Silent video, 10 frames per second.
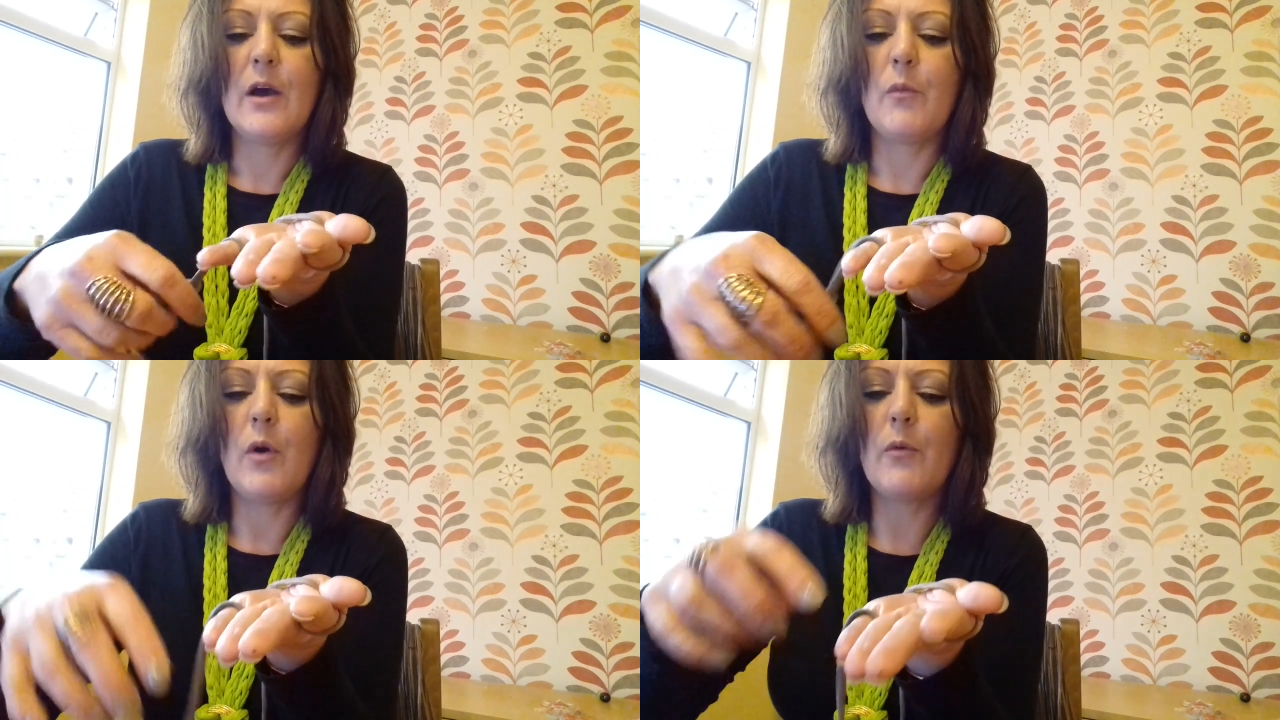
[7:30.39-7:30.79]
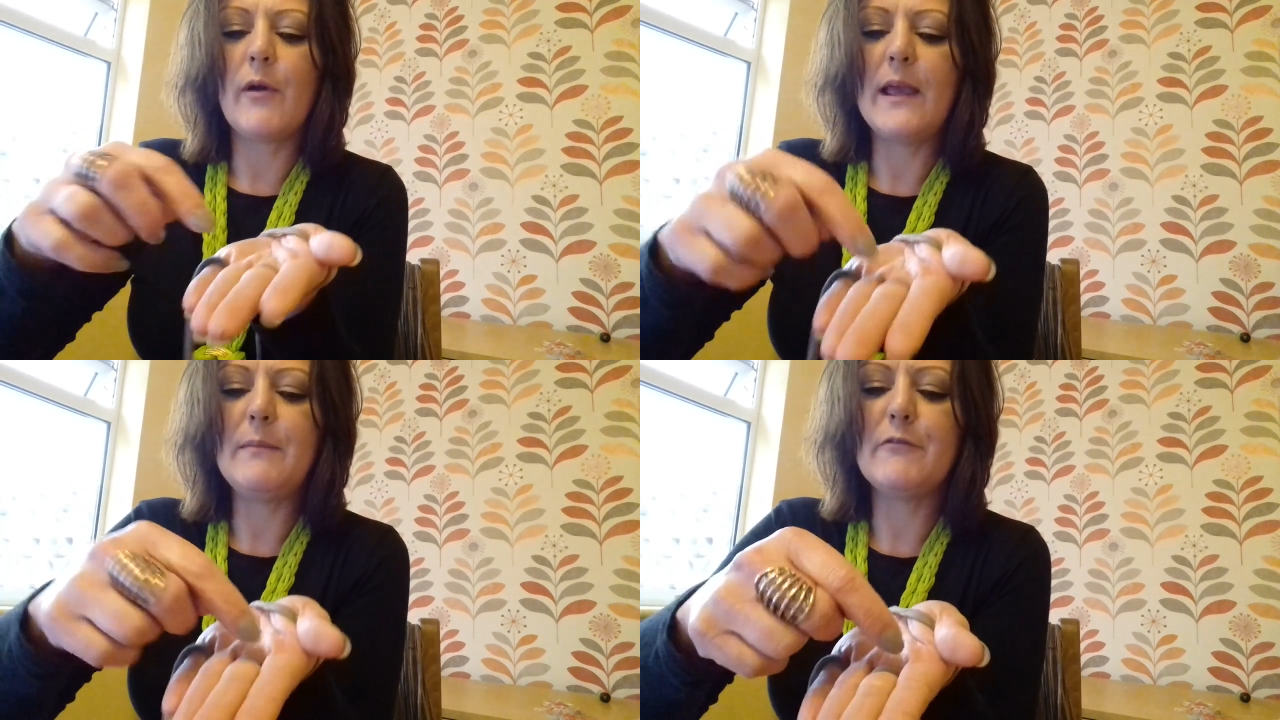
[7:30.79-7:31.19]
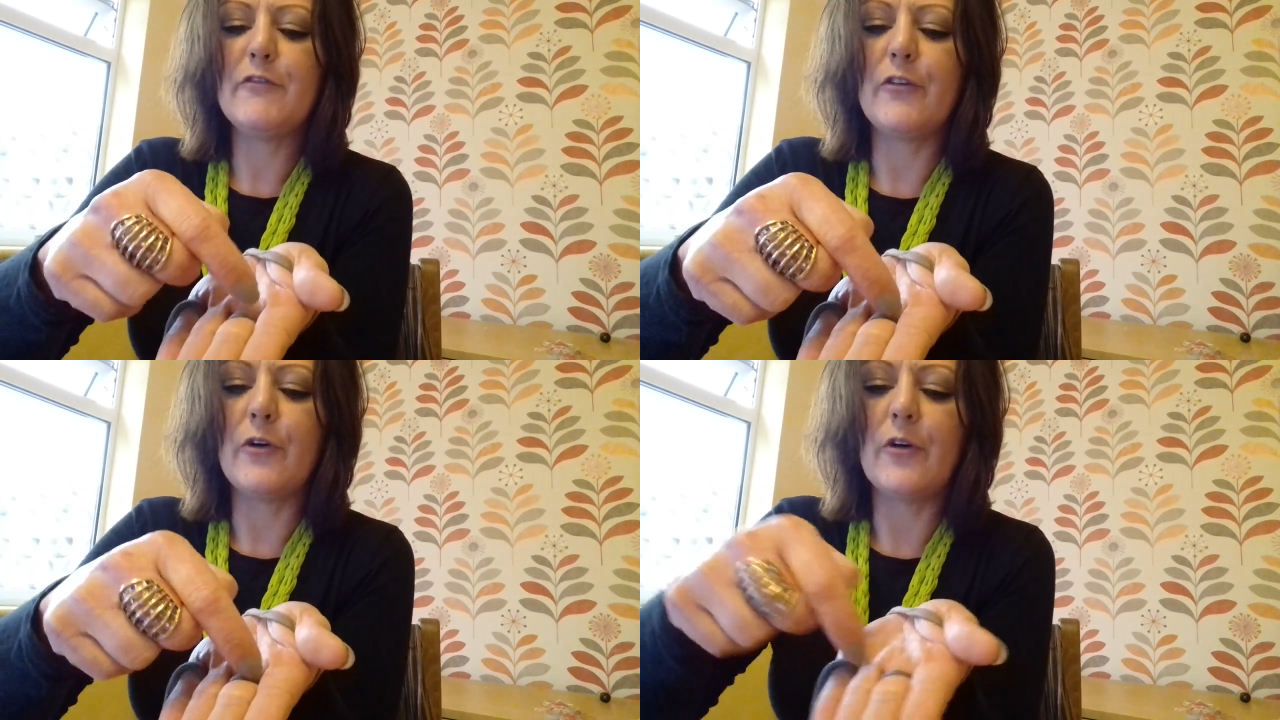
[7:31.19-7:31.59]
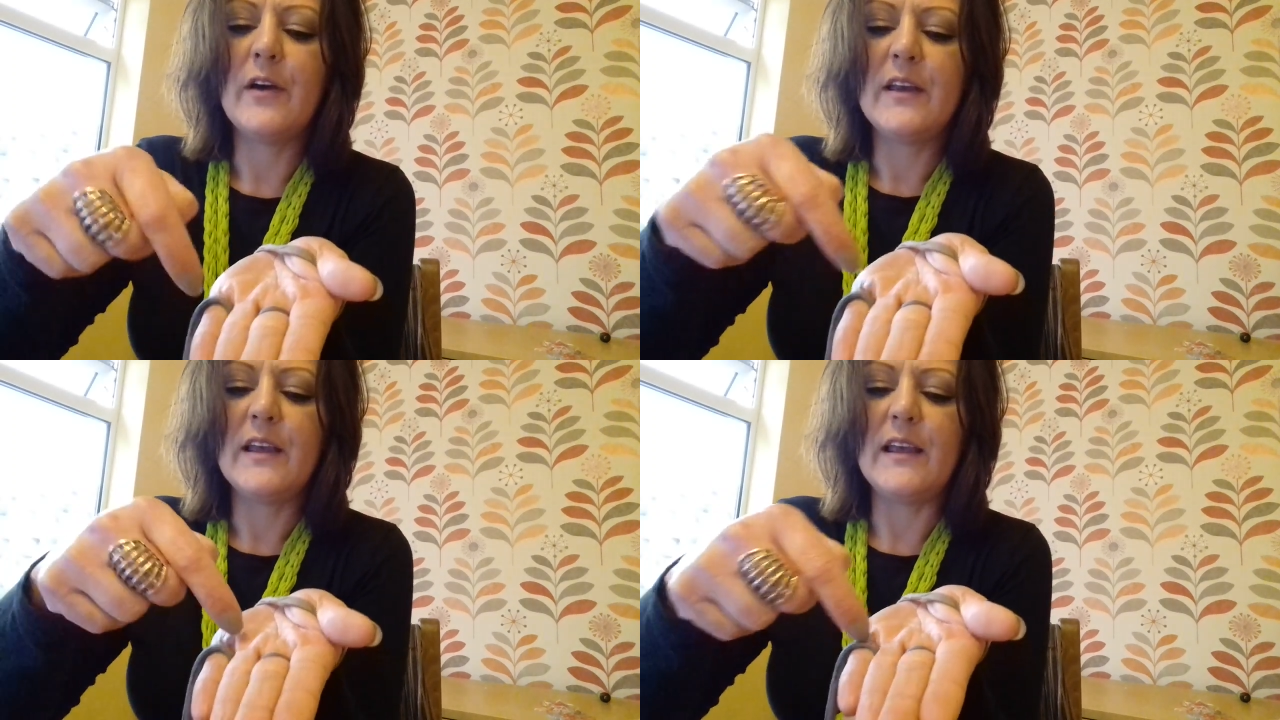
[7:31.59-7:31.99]
What we're aiming for
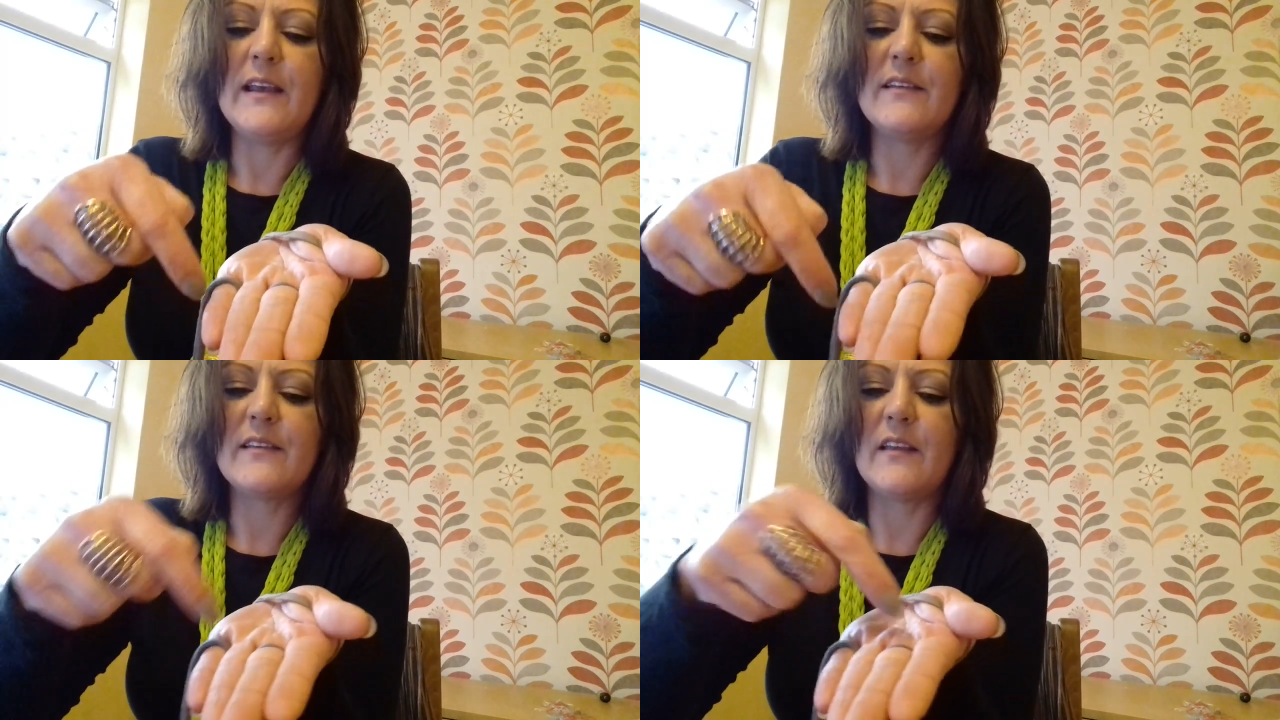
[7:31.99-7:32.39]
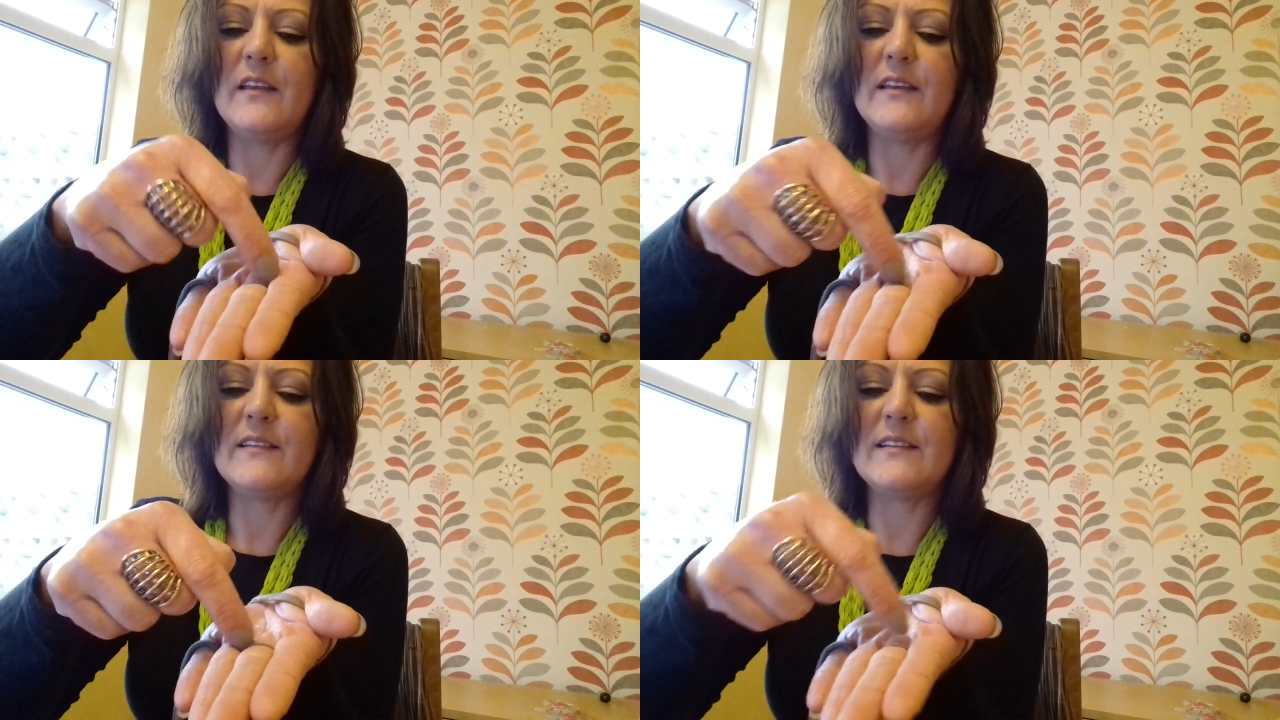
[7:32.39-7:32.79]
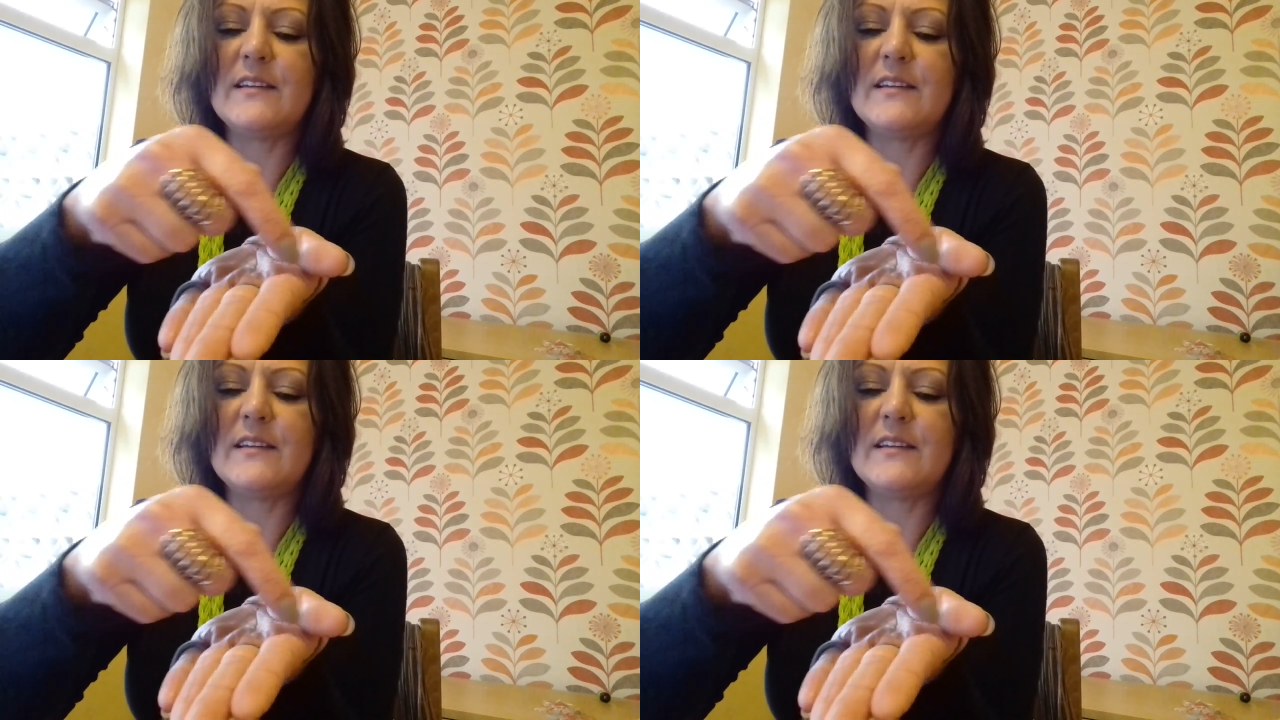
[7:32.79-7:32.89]
is these